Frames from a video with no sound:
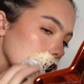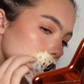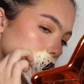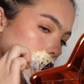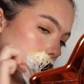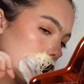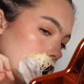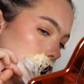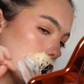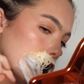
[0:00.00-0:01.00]
same thing
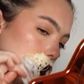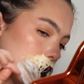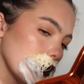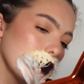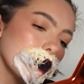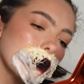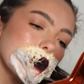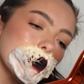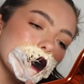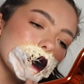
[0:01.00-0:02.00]
but just on the
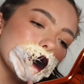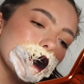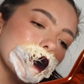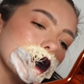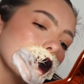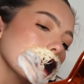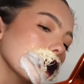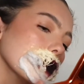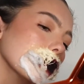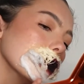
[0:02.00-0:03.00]
bottom lip.
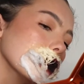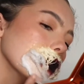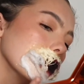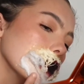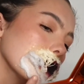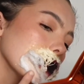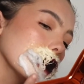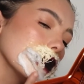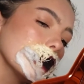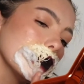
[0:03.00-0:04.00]
So the key
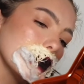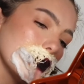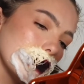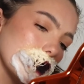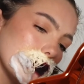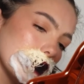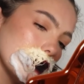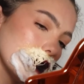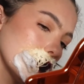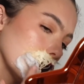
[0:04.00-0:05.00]
here is just to work
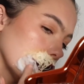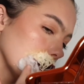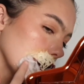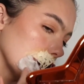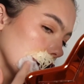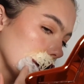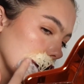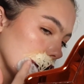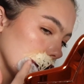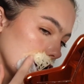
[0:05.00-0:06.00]
in small
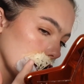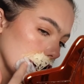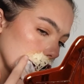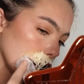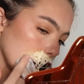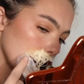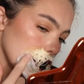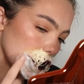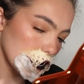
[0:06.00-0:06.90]
sections and make sure you're taking